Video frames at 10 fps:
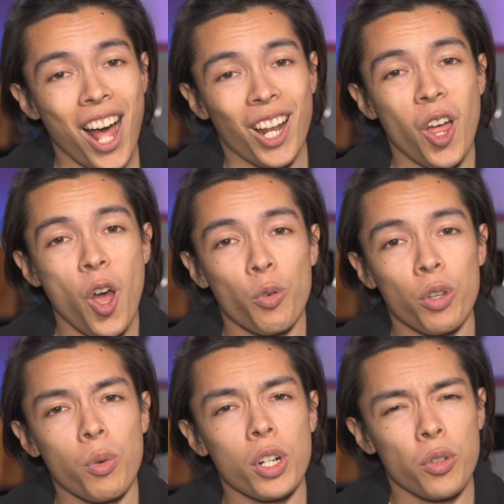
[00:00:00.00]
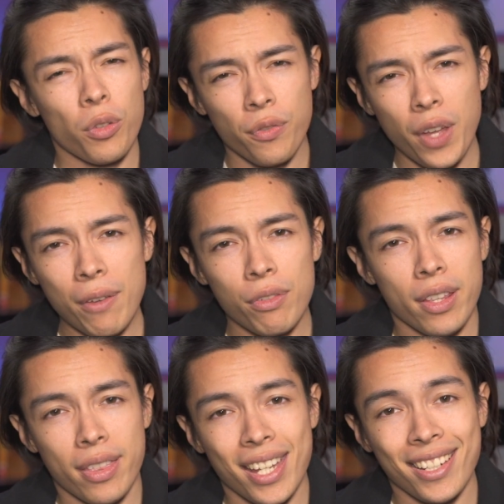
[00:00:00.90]
along with what is your
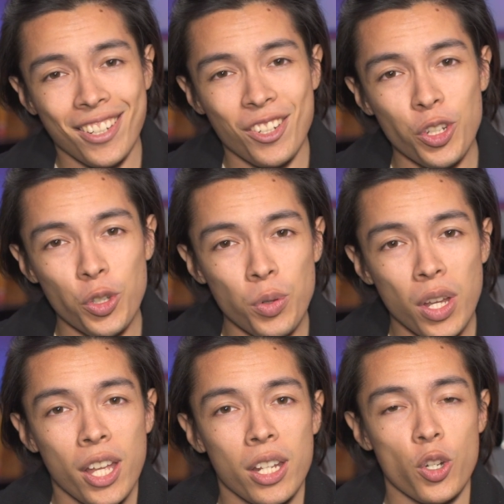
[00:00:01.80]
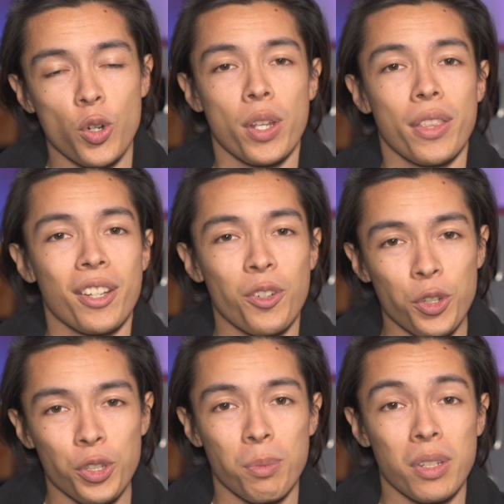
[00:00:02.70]
favorite thing to do during the
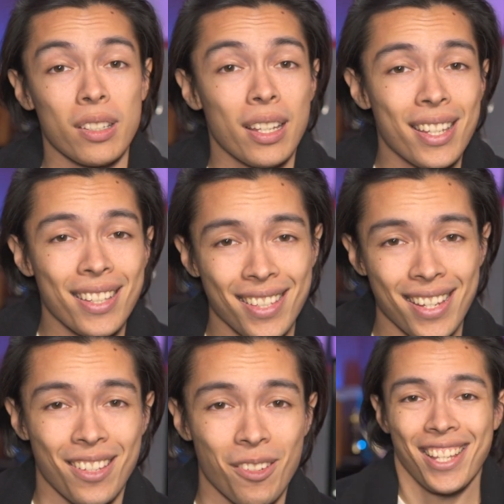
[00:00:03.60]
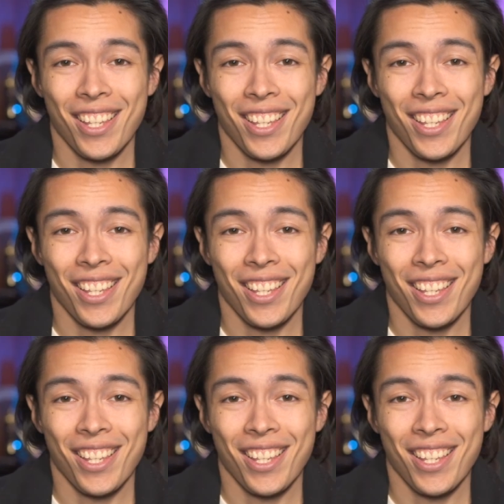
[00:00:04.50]
Christmas season.